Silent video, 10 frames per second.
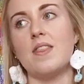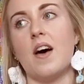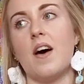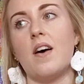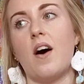
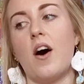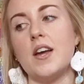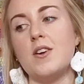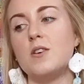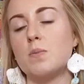that I
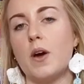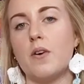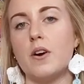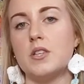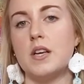use my
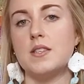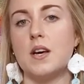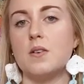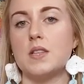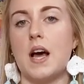crochet
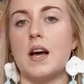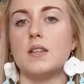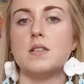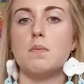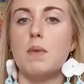skills
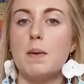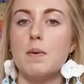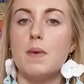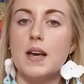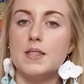and
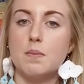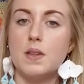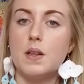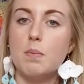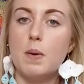maybe make
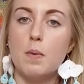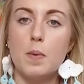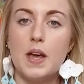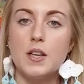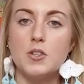something that people would
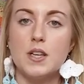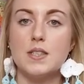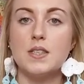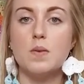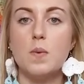be
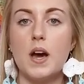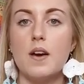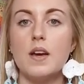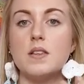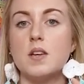interested in
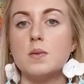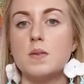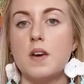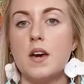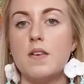wearing in
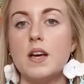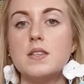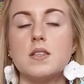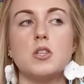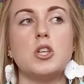terms of
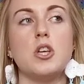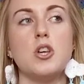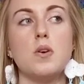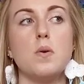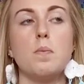earrings because she
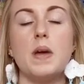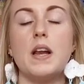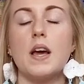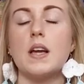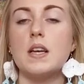knew it would
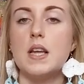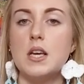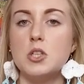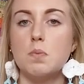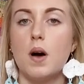be like a
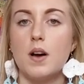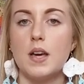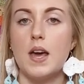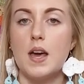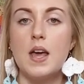niche
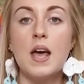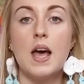market